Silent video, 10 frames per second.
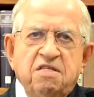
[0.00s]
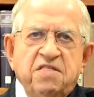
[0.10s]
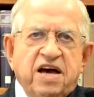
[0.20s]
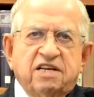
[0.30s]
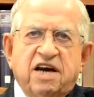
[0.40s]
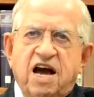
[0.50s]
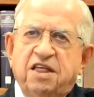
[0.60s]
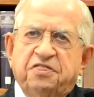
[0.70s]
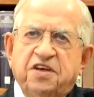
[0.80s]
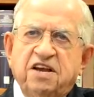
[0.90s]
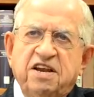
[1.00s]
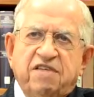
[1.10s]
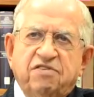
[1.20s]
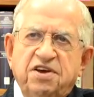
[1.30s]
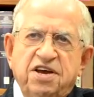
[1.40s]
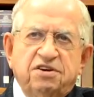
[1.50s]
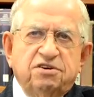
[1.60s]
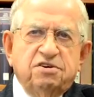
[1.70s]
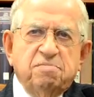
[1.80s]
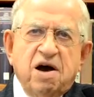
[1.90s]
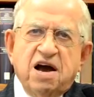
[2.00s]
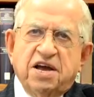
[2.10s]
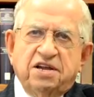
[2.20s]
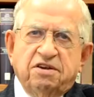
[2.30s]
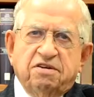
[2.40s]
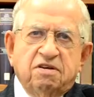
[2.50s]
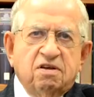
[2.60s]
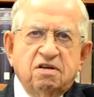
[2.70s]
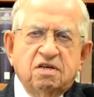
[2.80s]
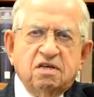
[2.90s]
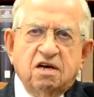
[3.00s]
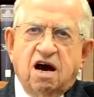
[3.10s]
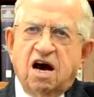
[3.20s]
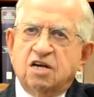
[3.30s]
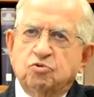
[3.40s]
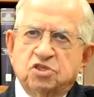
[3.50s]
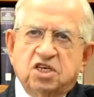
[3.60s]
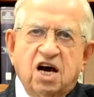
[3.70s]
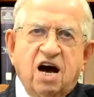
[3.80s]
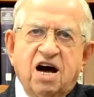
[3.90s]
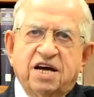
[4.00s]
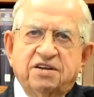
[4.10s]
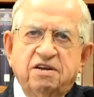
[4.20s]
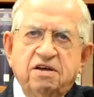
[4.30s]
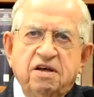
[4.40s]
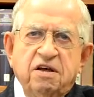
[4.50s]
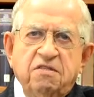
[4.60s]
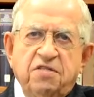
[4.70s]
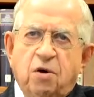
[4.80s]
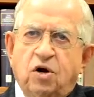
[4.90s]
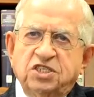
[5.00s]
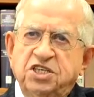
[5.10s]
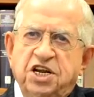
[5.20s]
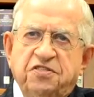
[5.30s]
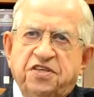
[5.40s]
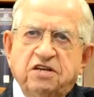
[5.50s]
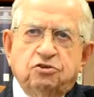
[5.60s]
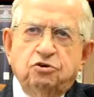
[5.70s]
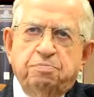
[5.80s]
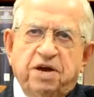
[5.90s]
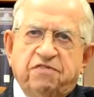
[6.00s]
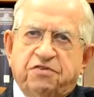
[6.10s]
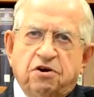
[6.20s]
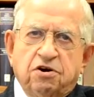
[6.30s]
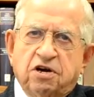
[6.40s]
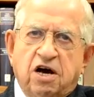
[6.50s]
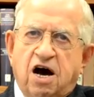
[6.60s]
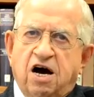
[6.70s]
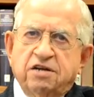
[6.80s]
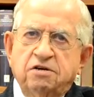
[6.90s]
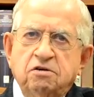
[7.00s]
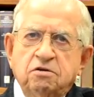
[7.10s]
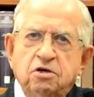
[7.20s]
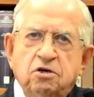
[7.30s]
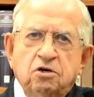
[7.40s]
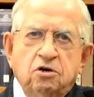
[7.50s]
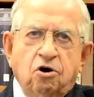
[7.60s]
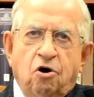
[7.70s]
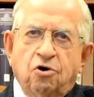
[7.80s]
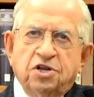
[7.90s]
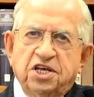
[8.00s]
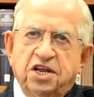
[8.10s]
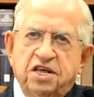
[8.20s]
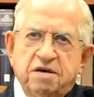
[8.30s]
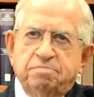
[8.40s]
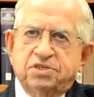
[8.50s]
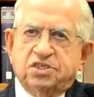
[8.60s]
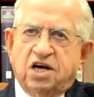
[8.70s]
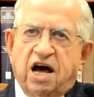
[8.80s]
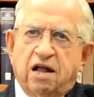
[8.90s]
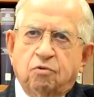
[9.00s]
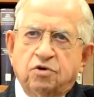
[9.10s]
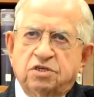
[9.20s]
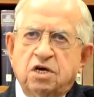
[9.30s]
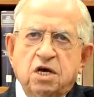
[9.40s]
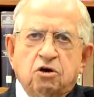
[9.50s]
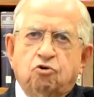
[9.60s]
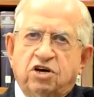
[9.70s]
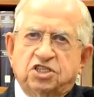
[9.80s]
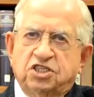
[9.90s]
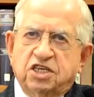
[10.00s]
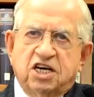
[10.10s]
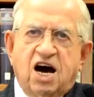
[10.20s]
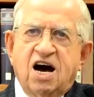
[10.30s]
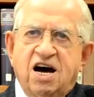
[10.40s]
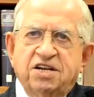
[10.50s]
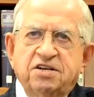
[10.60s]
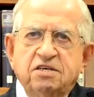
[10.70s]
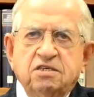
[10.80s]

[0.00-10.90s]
That kind of thing never entered her mind. God was God. There wasn't anything too big for her God. Only an imbecile would question God.